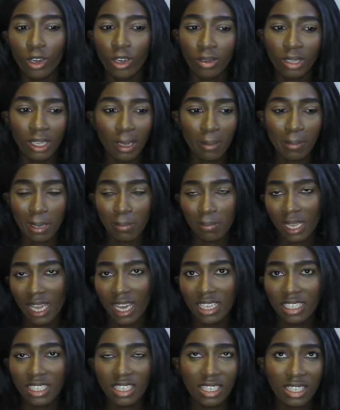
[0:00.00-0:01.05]
like make
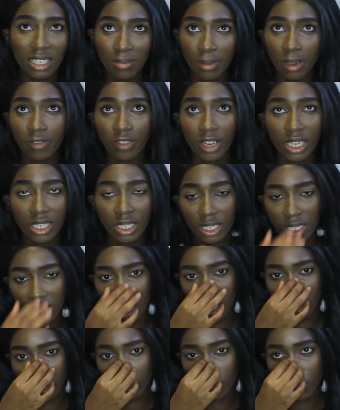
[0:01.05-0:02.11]
plans to see my friends,
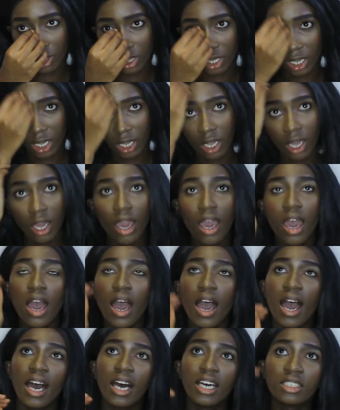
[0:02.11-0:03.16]
that sort of thing.
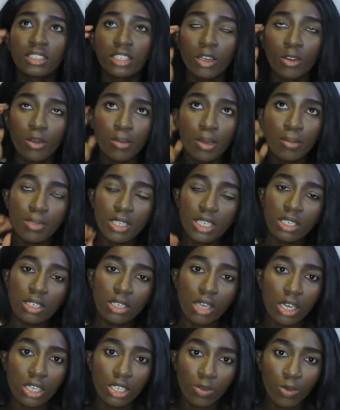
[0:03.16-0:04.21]
And I remember
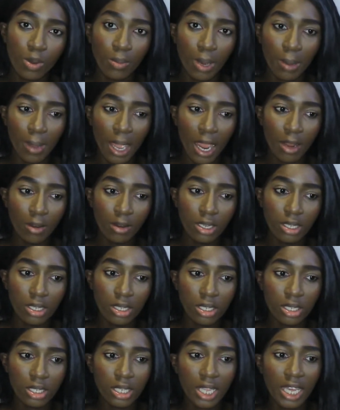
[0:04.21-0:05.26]
discussing with my
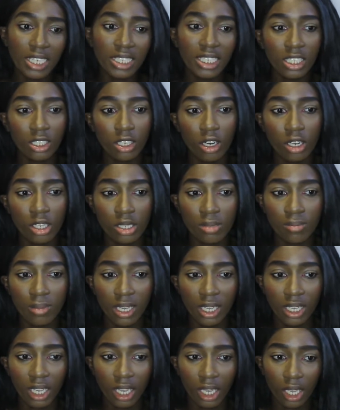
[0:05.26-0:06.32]
parents, they did ask
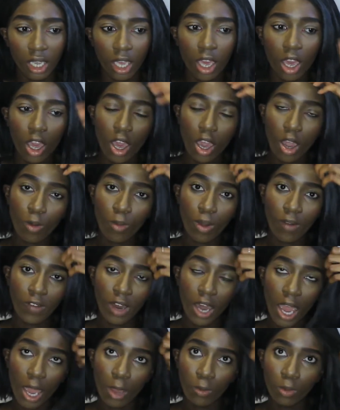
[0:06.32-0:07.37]
me like whether
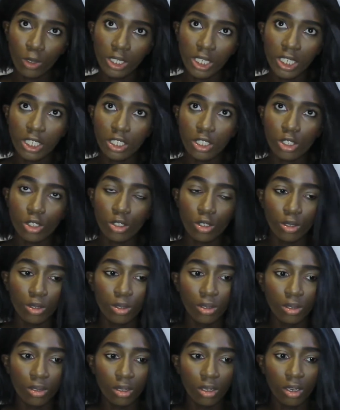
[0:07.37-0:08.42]
I wanted
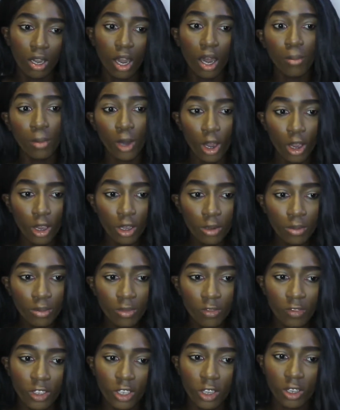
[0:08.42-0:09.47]
to come home
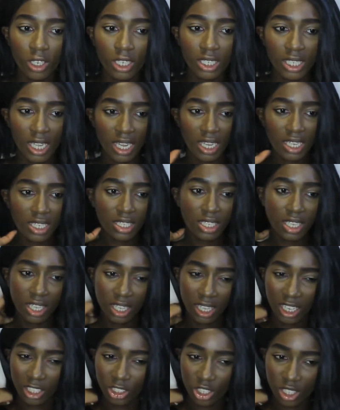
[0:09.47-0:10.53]
for the holidays and
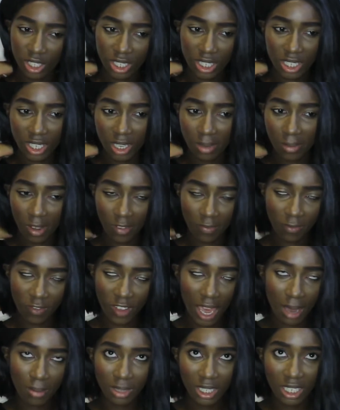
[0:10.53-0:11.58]
like just see my
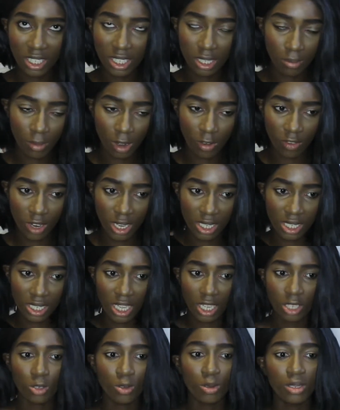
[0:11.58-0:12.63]
family, see my friends,
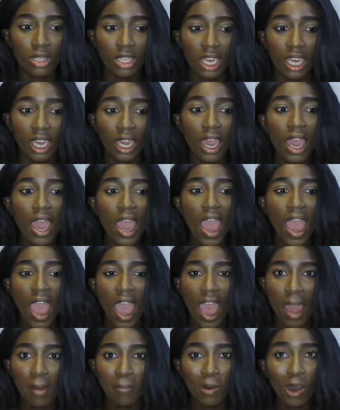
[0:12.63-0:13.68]
that sort of thing.
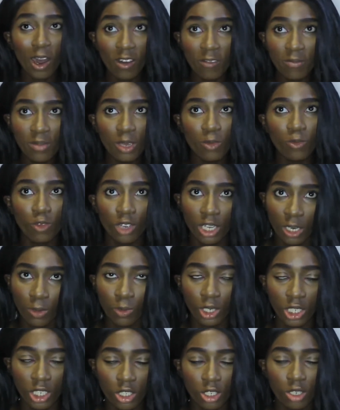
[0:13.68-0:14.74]
And part of me really
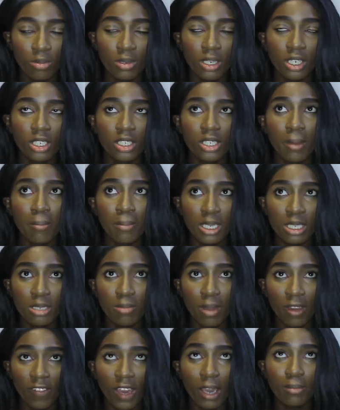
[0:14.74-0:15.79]
wanted to, because I missed
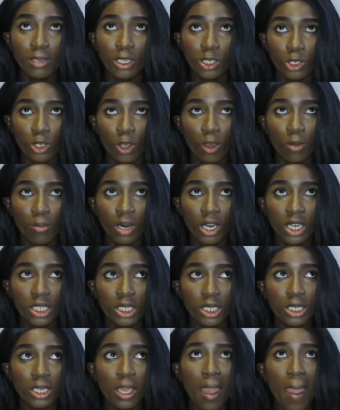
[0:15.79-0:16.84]
my family so
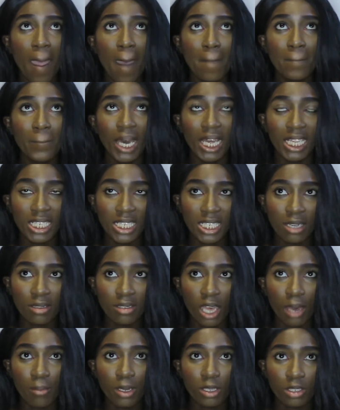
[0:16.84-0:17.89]
much, but at the same
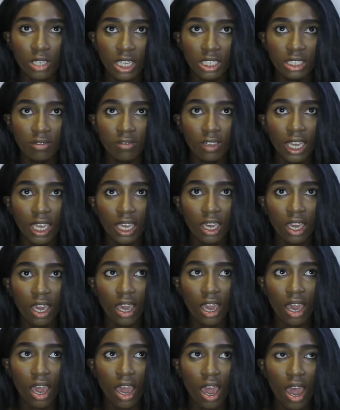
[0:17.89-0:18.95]
time I was kind of like,
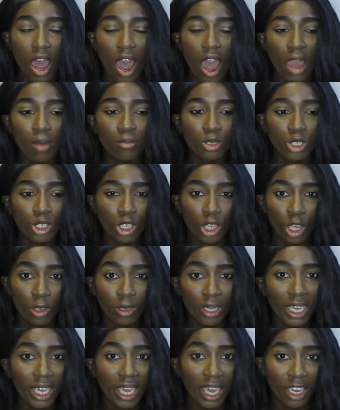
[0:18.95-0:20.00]
I'm
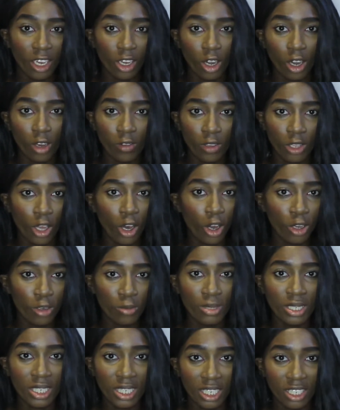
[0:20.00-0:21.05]
slowly getting over the
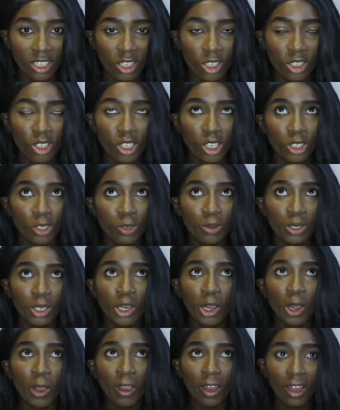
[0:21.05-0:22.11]
homesickness, so I don't want to
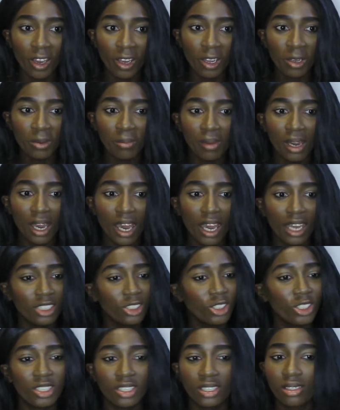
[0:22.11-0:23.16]
go home and
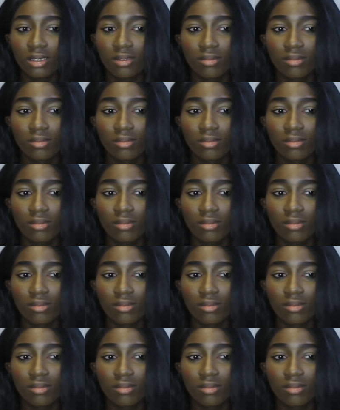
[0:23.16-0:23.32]
just